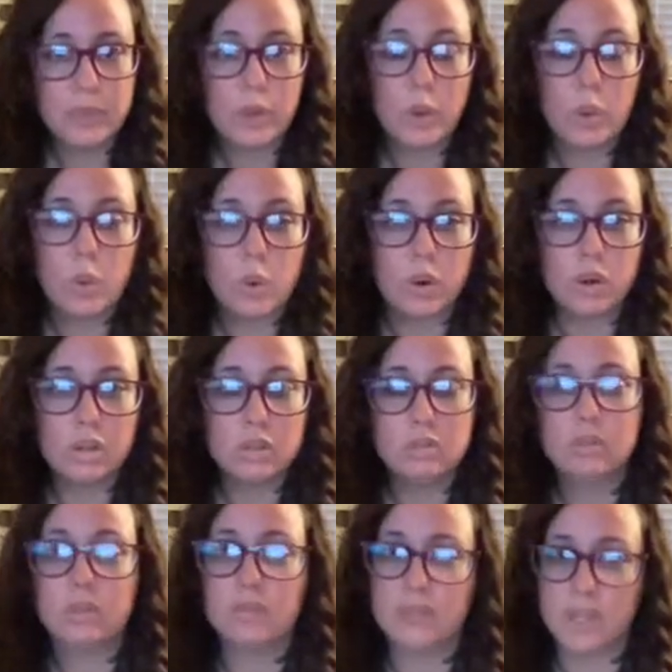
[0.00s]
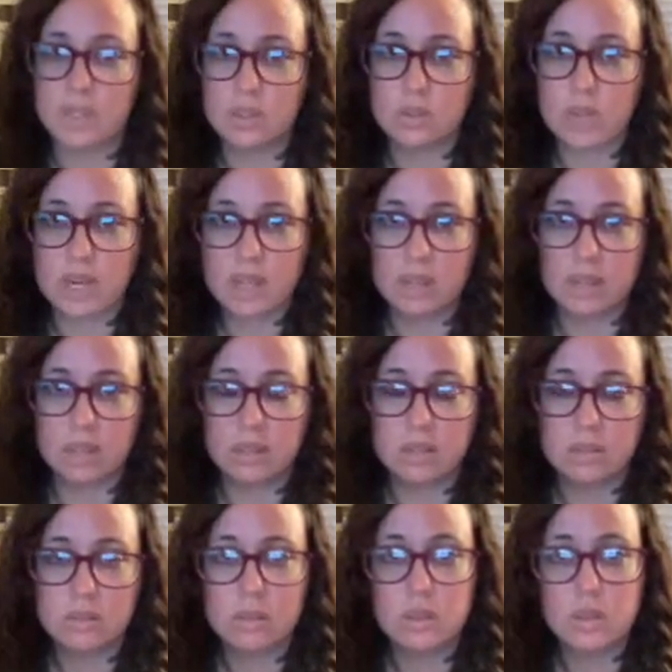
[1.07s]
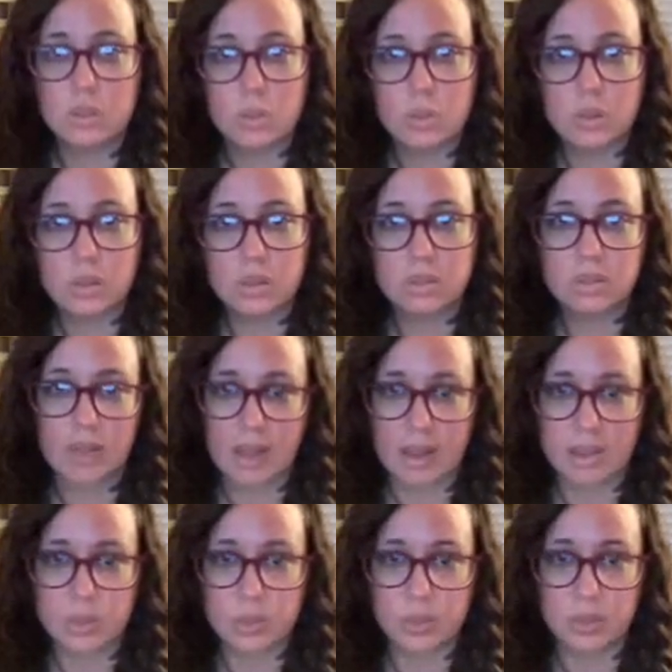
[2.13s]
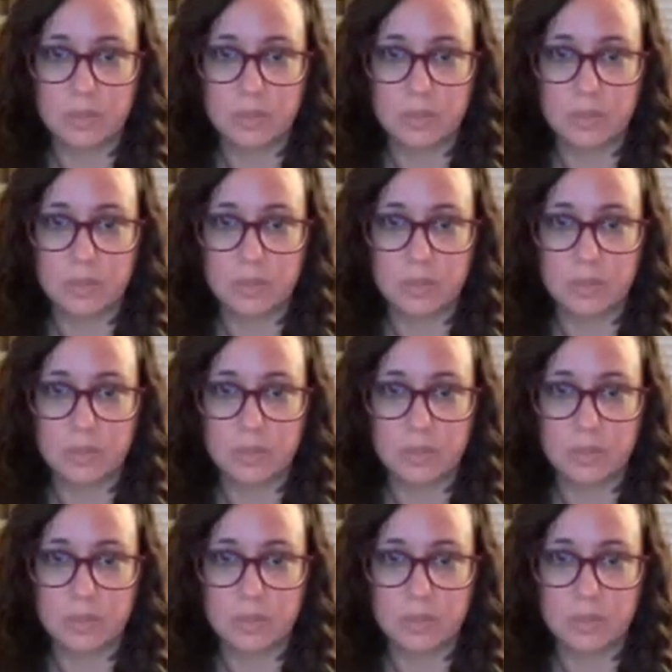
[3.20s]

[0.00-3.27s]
or vasodilator, or aspirin.